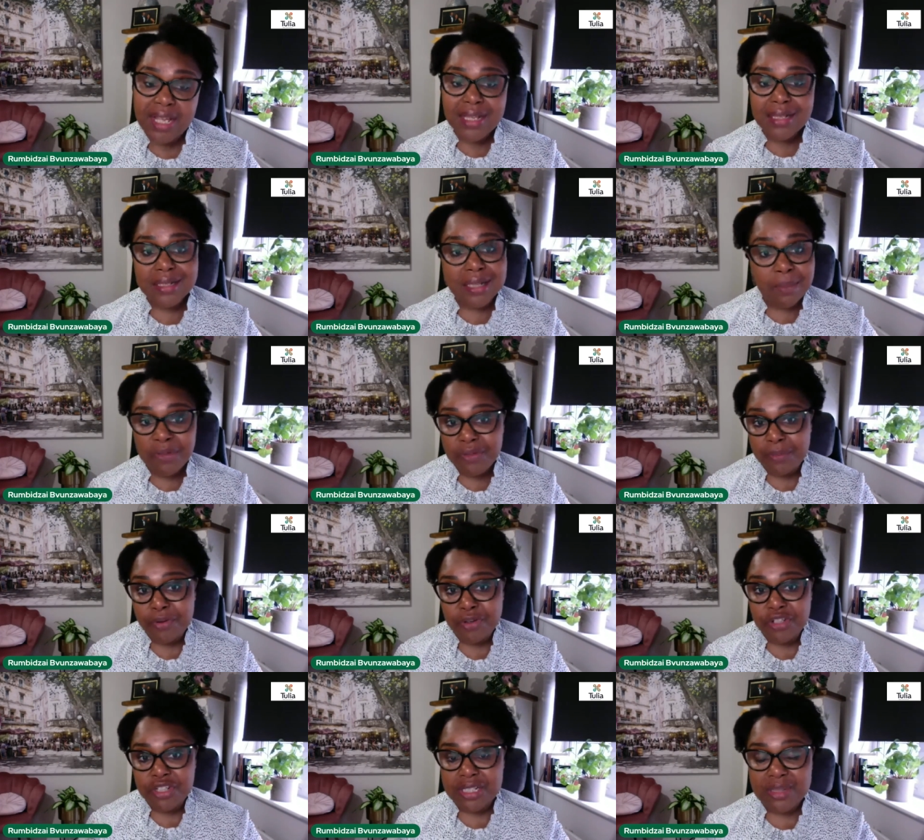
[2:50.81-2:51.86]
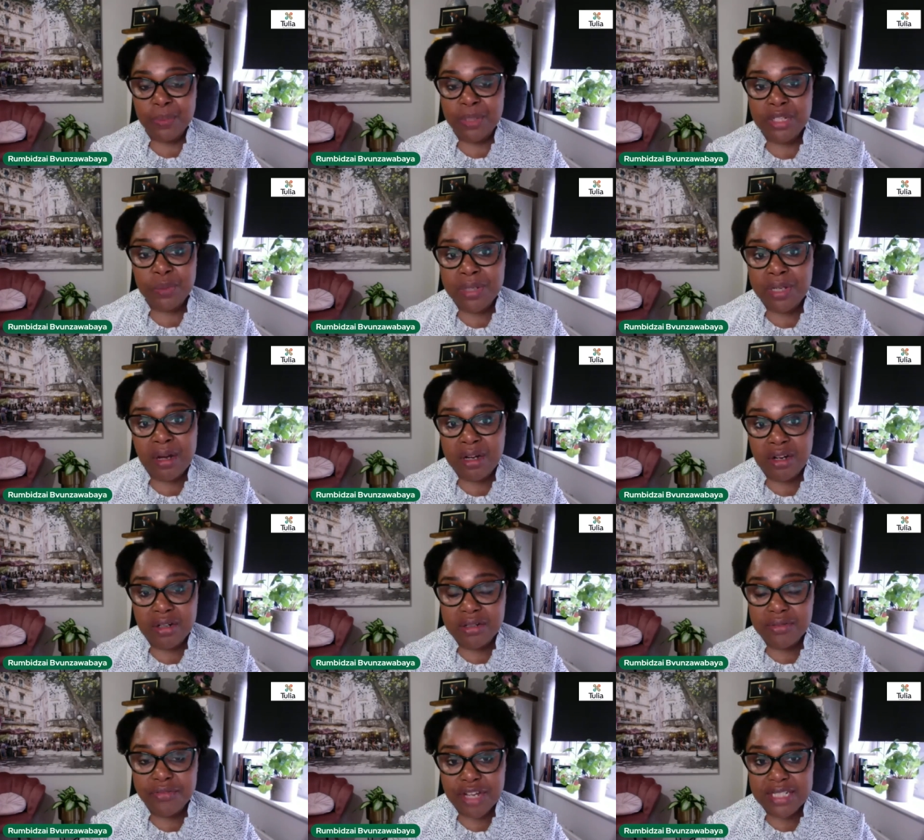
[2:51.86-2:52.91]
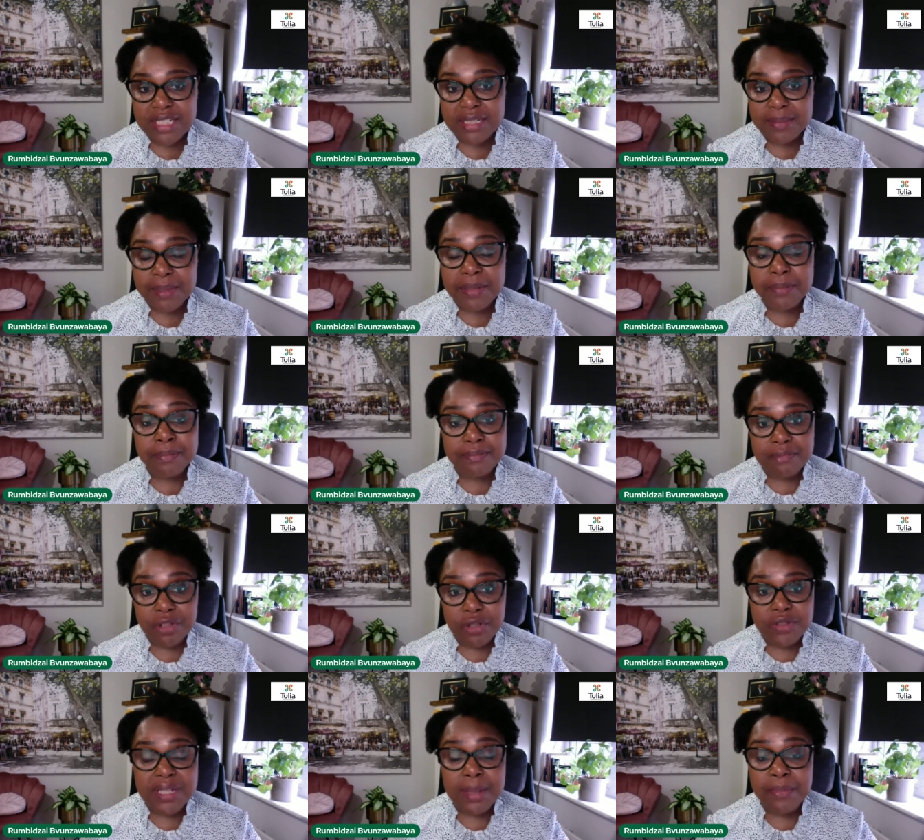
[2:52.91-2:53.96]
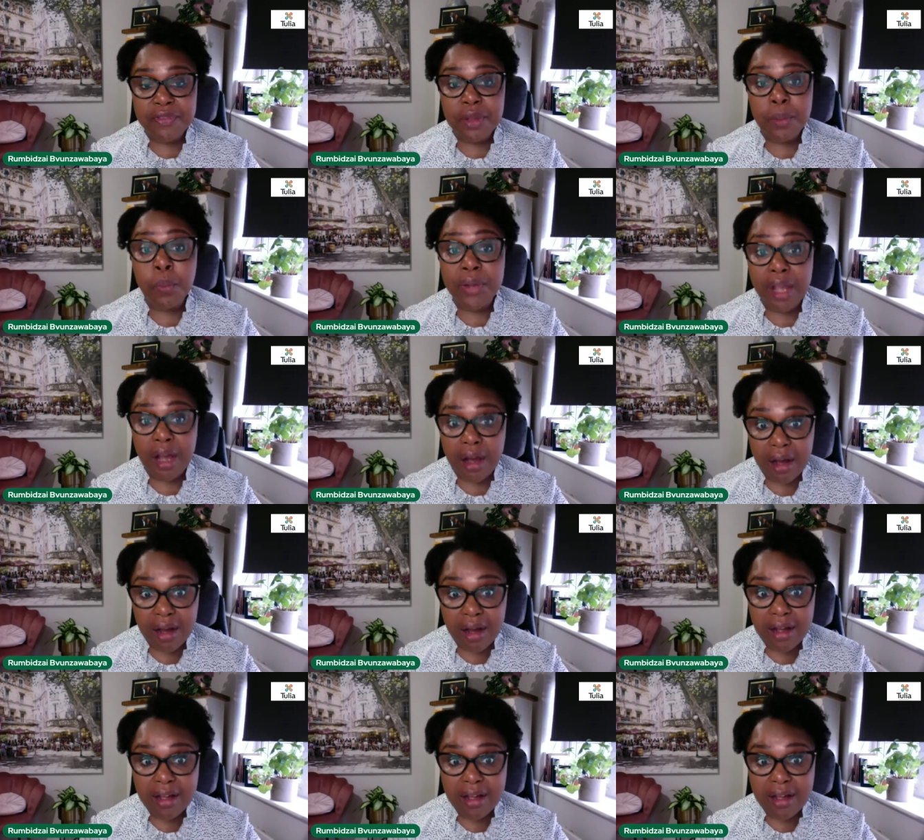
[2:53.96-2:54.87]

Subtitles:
Some of the projects we are not funded, but some of them we are.